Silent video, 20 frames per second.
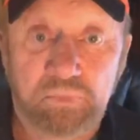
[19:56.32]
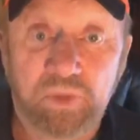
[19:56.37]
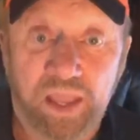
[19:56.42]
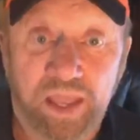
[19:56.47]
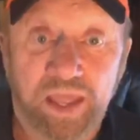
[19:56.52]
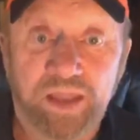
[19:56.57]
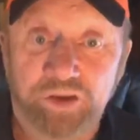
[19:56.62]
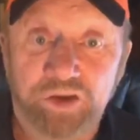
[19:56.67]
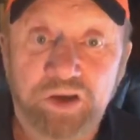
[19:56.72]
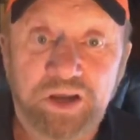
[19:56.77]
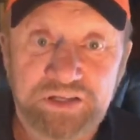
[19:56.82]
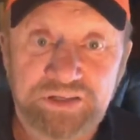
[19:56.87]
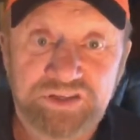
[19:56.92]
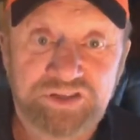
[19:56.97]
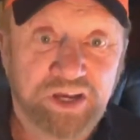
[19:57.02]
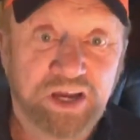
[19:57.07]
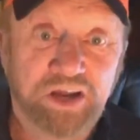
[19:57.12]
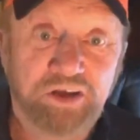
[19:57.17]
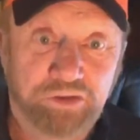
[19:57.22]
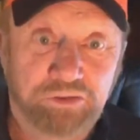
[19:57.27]
And you can
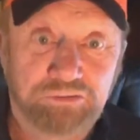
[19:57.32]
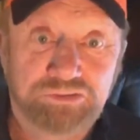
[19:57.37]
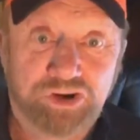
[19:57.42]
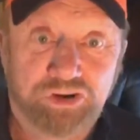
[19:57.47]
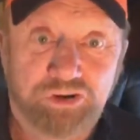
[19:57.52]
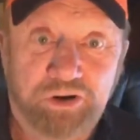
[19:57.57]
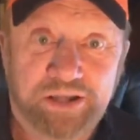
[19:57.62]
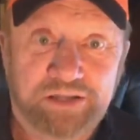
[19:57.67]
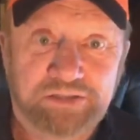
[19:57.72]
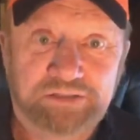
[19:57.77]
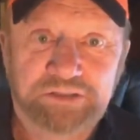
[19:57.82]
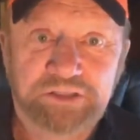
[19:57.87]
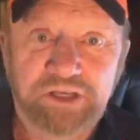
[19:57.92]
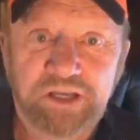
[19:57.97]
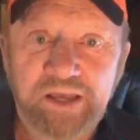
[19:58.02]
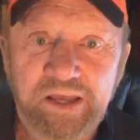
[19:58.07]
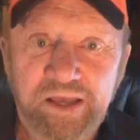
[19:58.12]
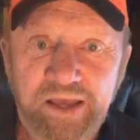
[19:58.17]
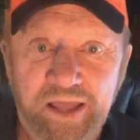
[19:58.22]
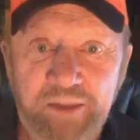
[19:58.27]
sell those crickets,
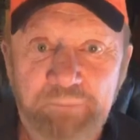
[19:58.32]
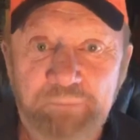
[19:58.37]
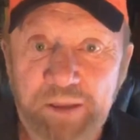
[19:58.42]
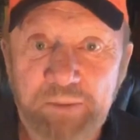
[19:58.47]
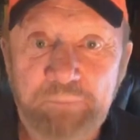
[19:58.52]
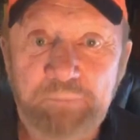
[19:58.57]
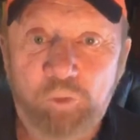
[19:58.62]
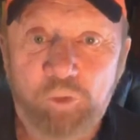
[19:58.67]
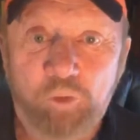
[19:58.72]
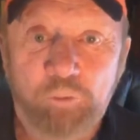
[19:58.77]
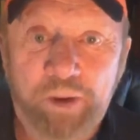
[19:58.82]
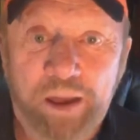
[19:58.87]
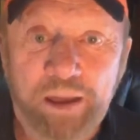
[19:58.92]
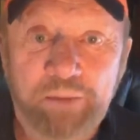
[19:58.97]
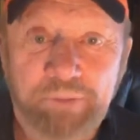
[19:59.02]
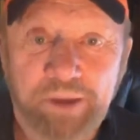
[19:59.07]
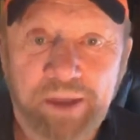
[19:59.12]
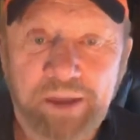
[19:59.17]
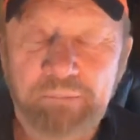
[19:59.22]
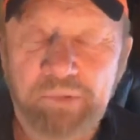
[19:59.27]
and people will pay
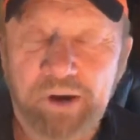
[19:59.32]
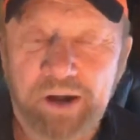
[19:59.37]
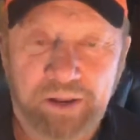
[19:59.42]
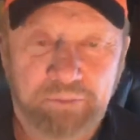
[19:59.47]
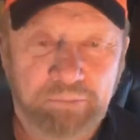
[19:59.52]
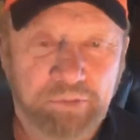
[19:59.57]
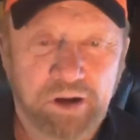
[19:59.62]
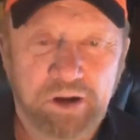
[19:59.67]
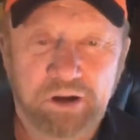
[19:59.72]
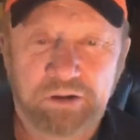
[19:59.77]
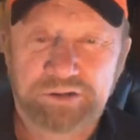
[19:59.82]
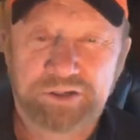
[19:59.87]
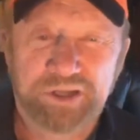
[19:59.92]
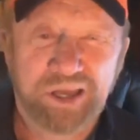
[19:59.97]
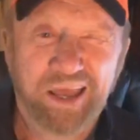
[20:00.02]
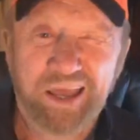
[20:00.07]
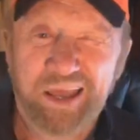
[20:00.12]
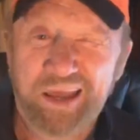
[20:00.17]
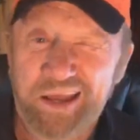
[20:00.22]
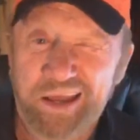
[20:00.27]
big money, because
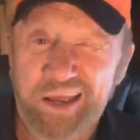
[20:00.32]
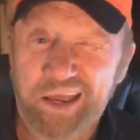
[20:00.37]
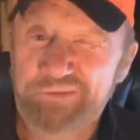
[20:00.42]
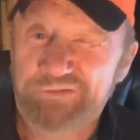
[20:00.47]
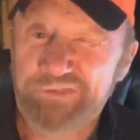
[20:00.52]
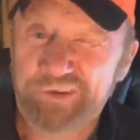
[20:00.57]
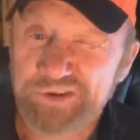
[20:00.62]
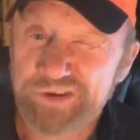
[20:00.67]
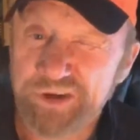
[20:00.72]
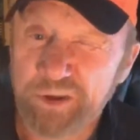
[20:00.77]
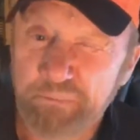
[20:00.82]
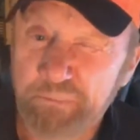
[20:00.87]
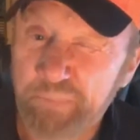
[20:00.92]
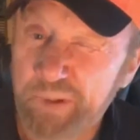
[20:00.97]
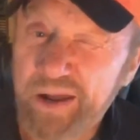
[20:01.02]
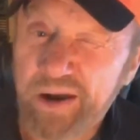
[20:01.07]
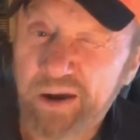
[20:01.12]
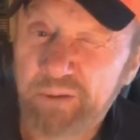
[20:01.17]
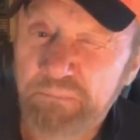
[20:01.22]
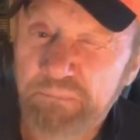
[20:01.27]
if there's a
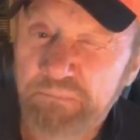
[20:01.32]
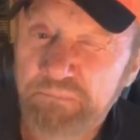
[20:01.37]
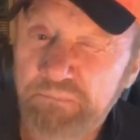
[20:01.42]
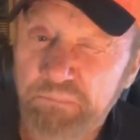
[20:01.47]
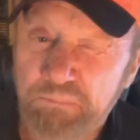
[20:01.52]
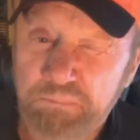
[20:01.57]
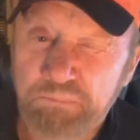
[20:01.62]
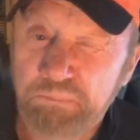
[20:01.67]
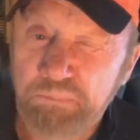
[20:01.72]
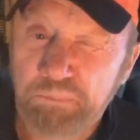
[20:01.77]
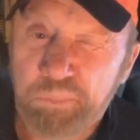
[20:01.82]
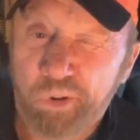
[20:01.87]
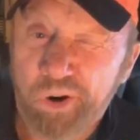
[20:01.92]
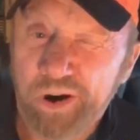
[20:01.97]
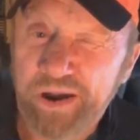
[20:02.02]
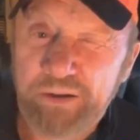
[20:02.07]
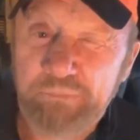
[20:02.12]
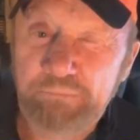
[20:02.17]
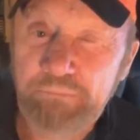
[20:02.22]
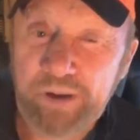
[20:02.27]
better
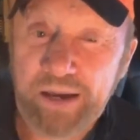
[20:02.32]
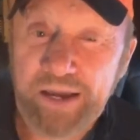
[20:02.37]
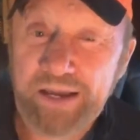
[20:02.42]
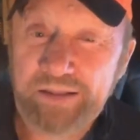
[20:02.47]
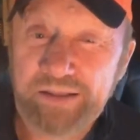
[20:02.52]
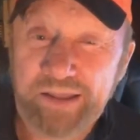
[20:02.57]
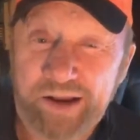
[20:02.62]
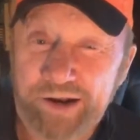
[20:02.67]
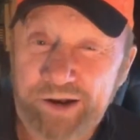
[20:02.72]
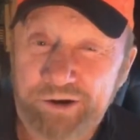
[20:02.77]
brim bait than a